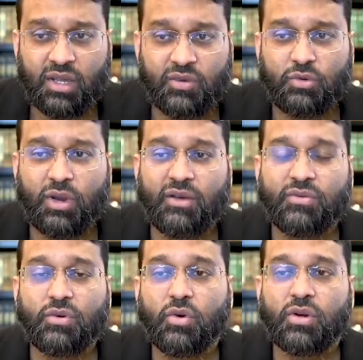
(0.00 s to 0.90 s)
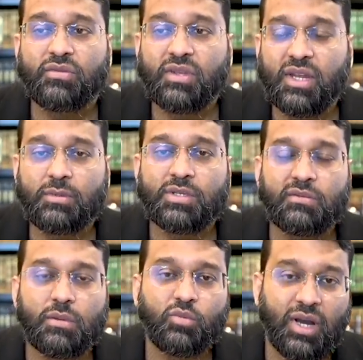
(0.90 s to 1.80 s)
if you haven't heard of the names of
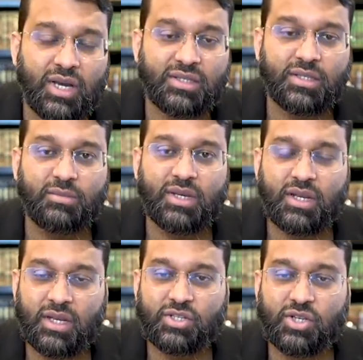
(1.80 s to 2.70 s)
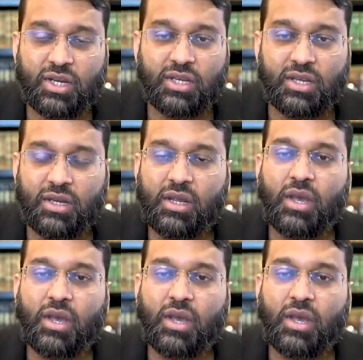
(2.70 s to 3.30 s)
Al-Muhasibi and Al-Ash'ari and,